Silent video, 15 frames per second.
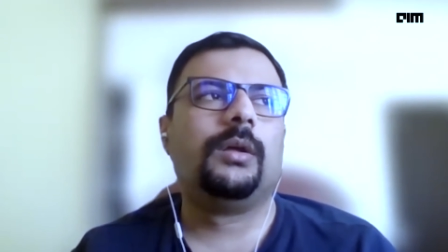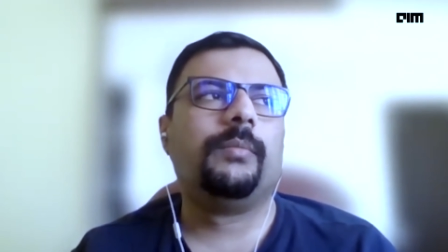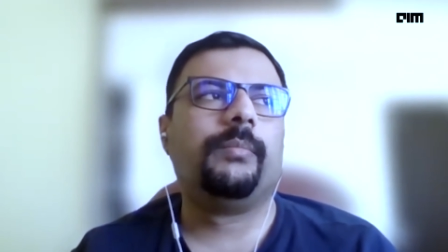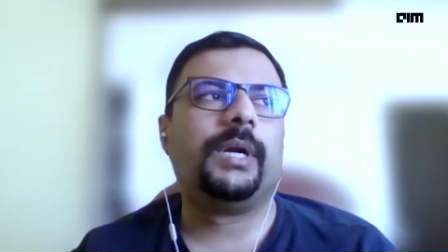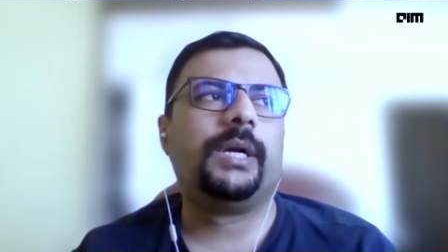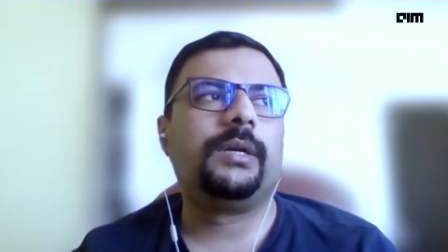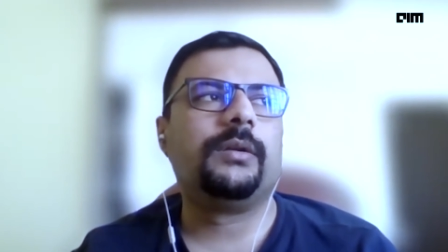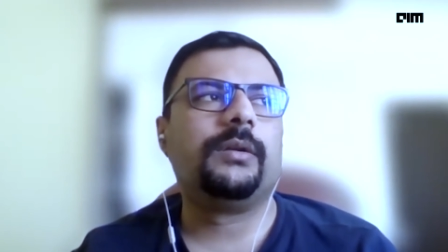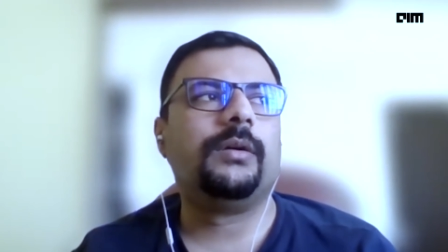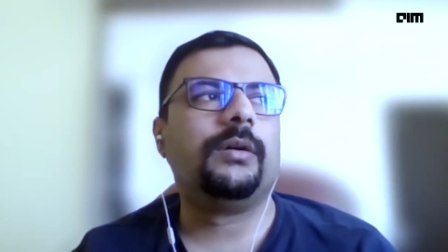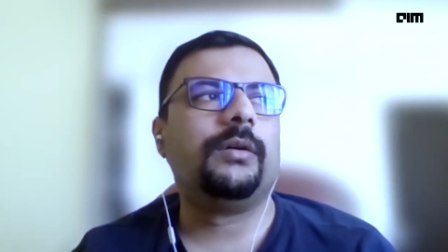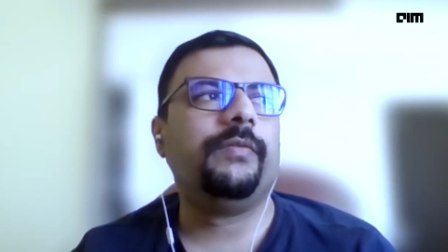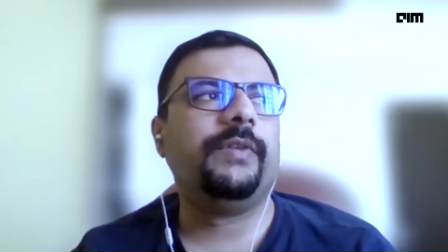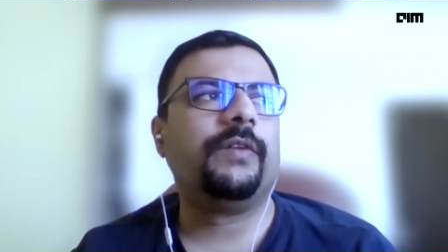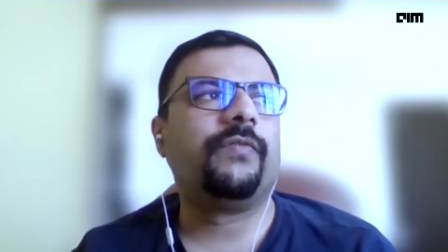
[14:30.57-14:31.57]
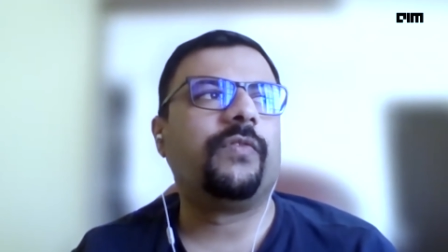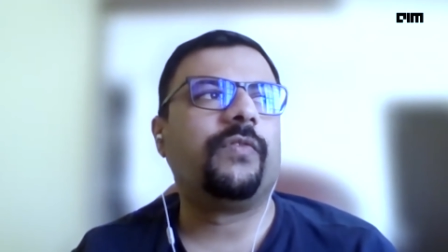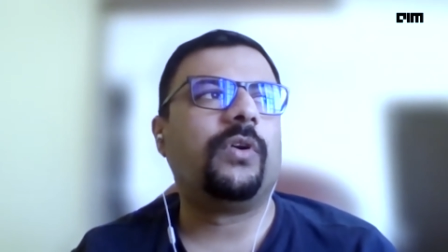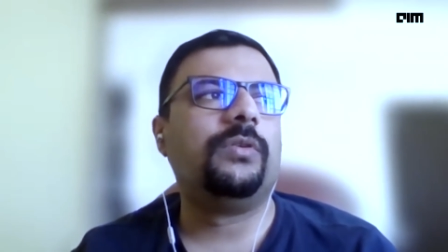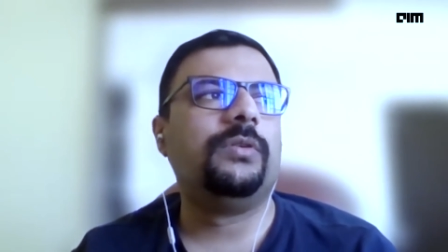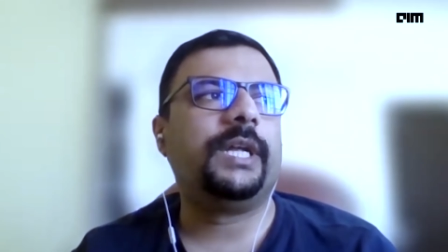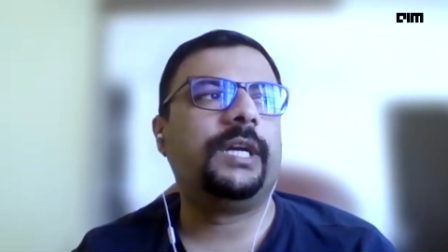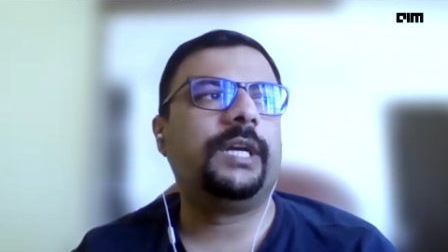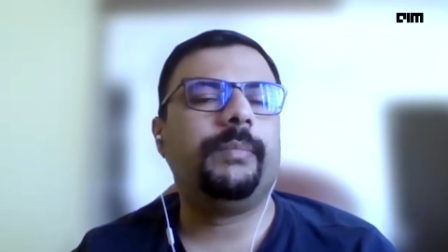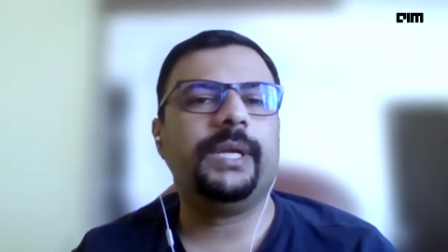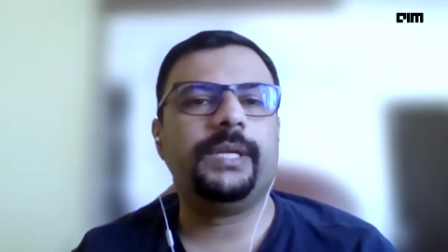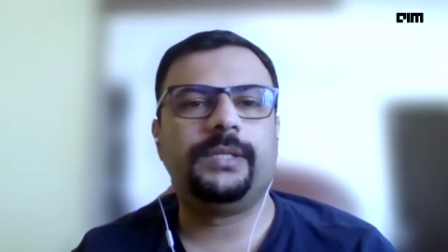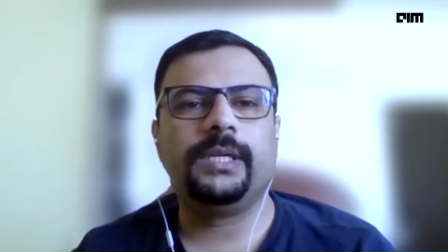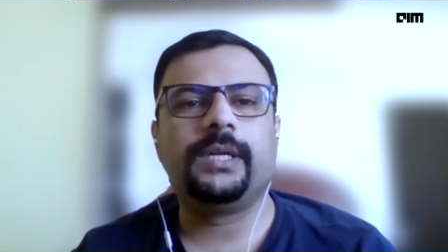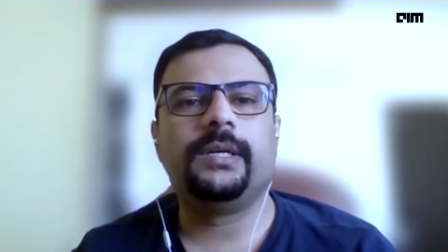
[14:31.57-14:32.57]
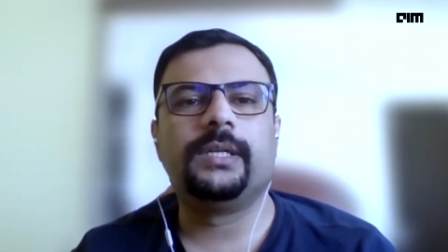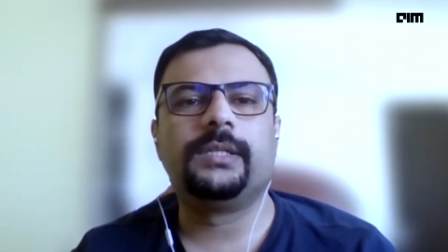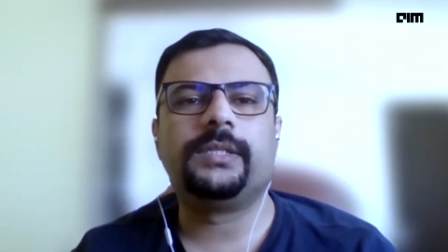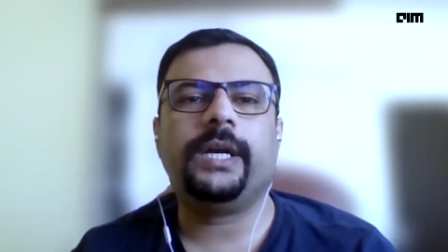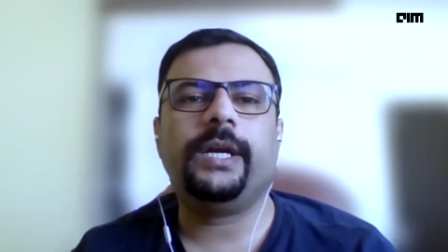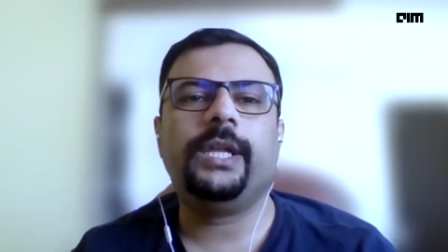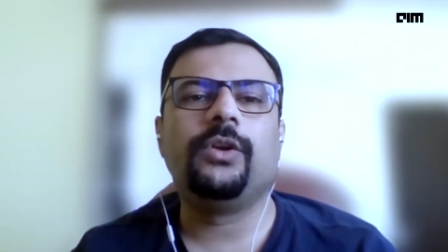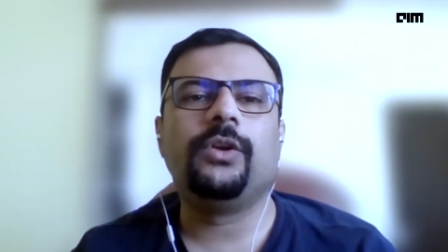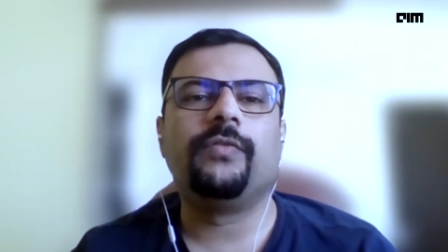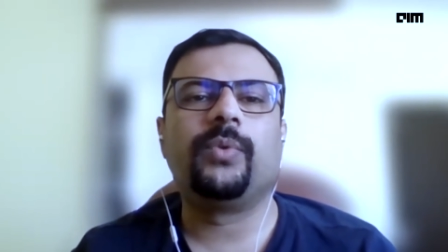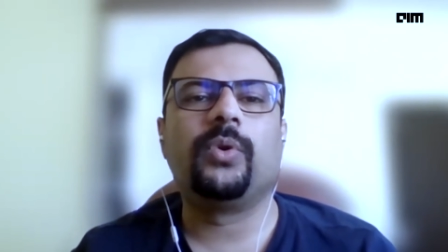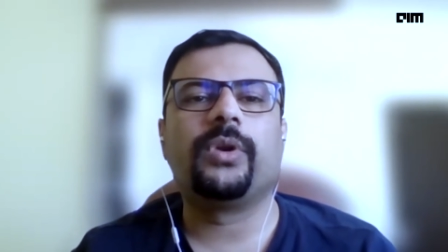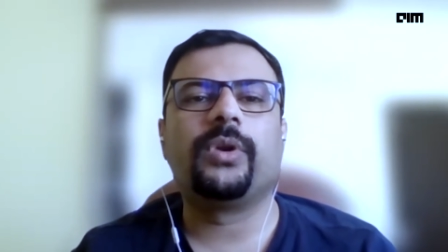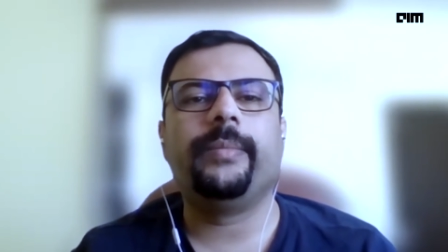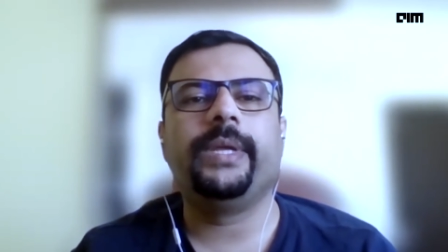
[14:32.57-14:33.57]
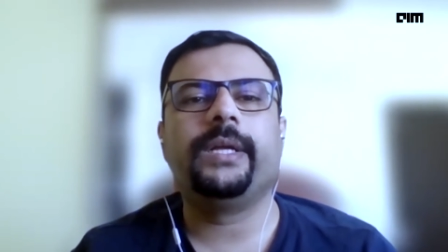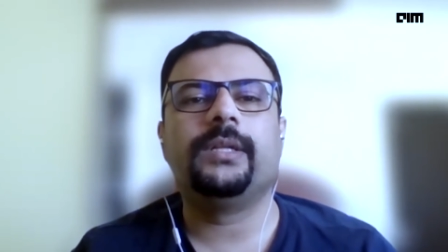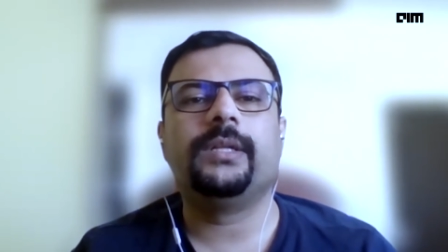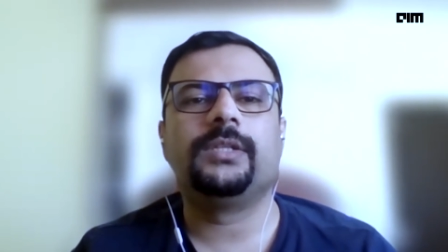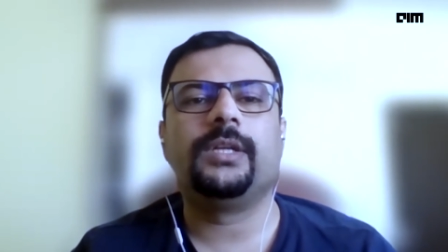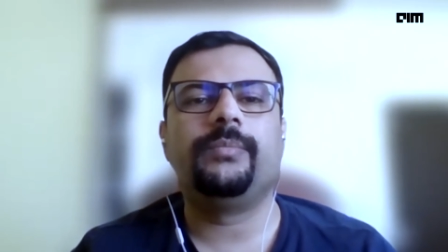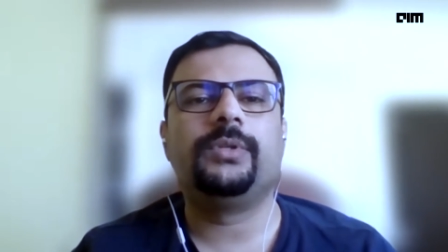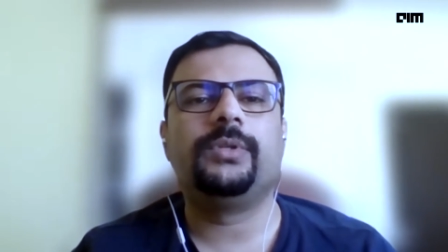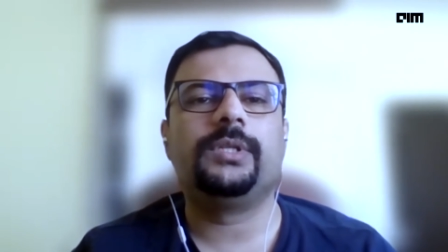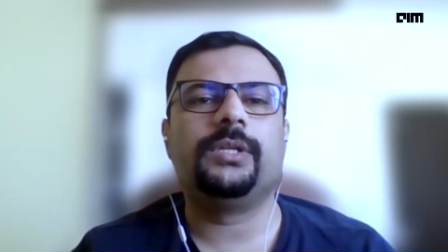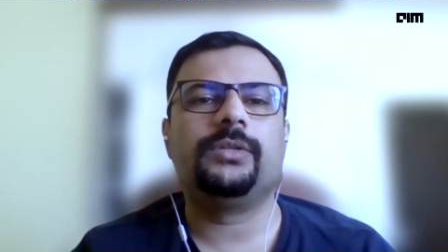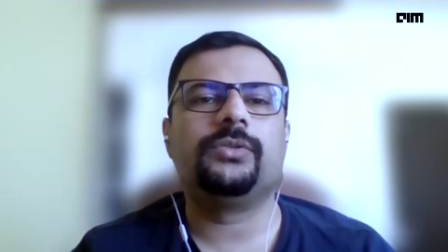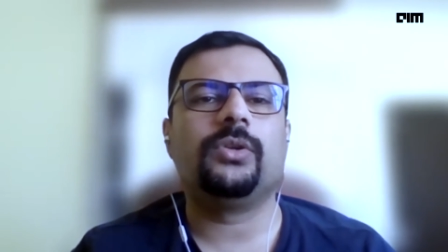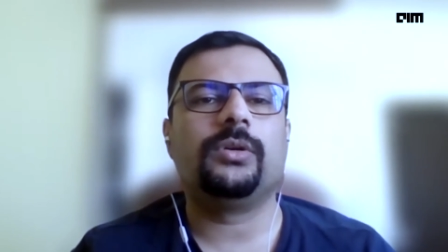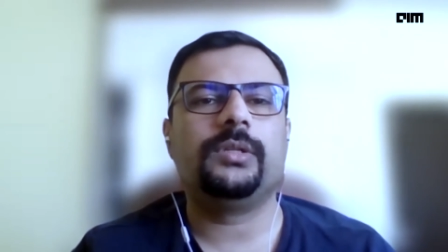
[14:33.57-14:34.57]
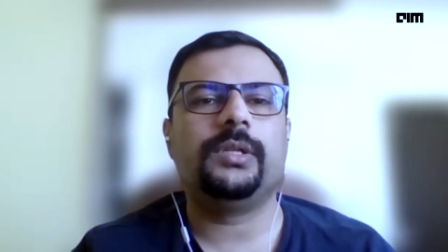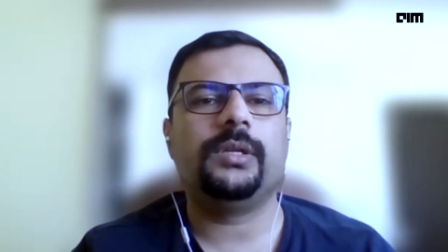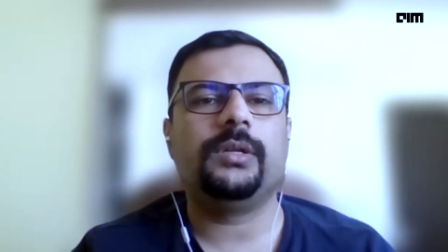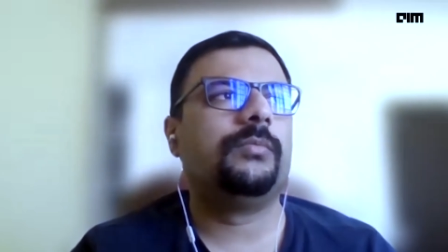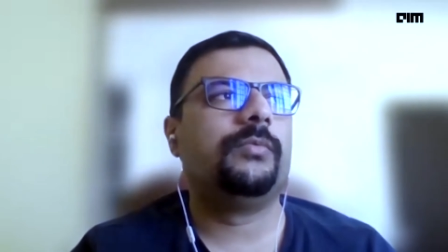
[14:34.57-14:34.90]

But uh, we have found that basic understanding of programming concepts is not there.